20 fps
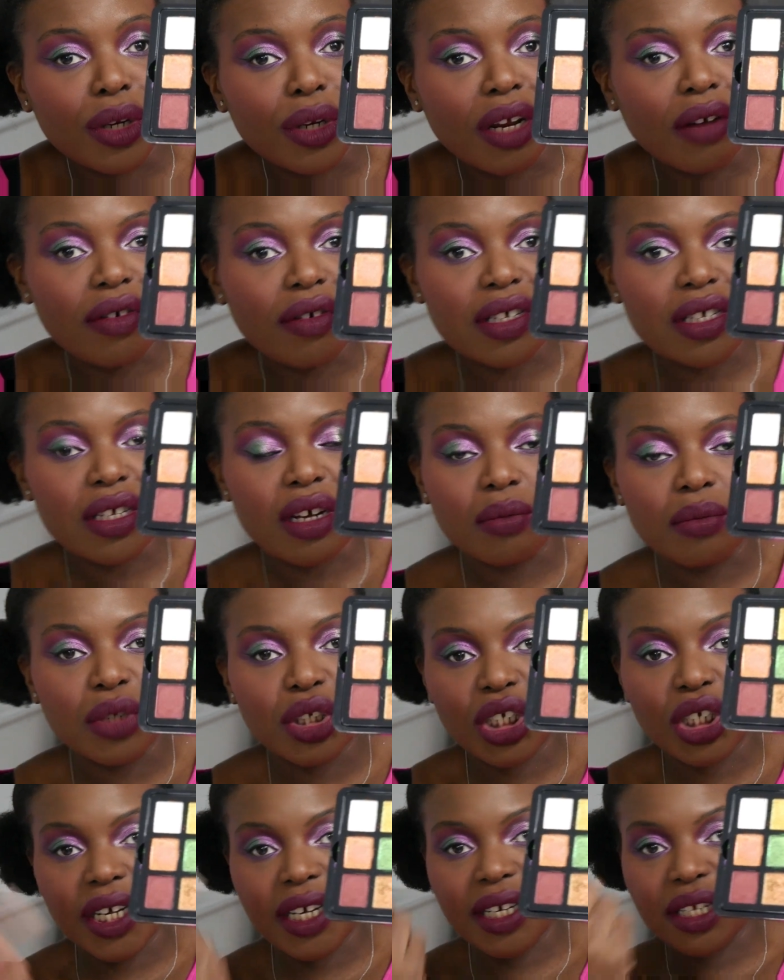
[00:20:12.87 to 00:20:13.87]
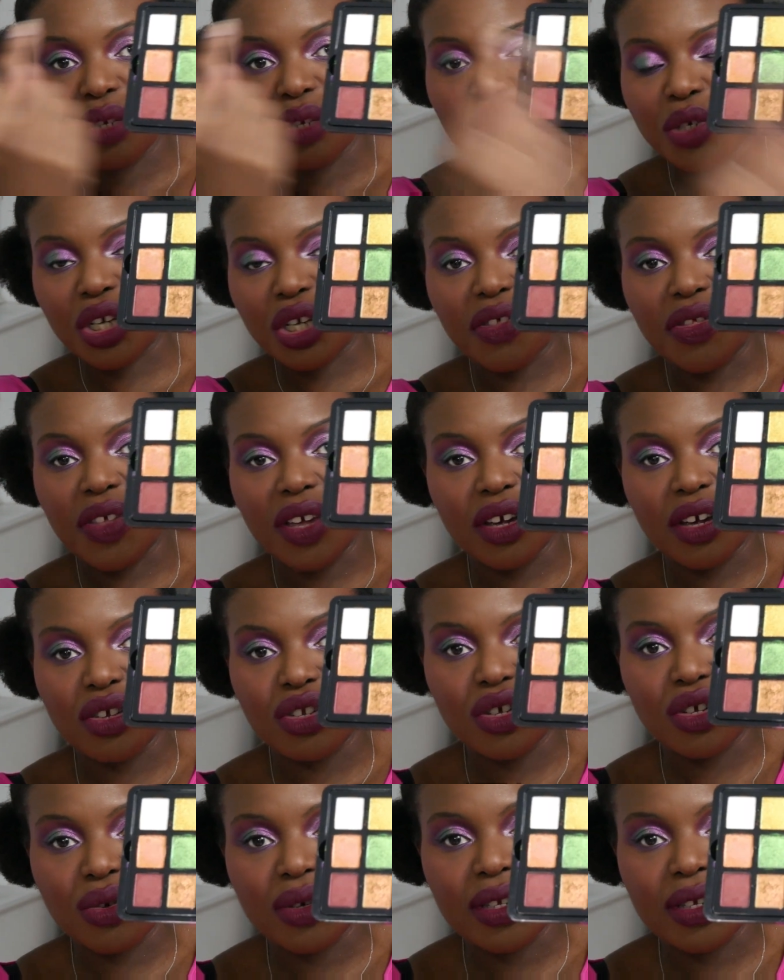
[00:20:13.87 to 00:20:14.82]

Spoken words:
there are some shades which I think are too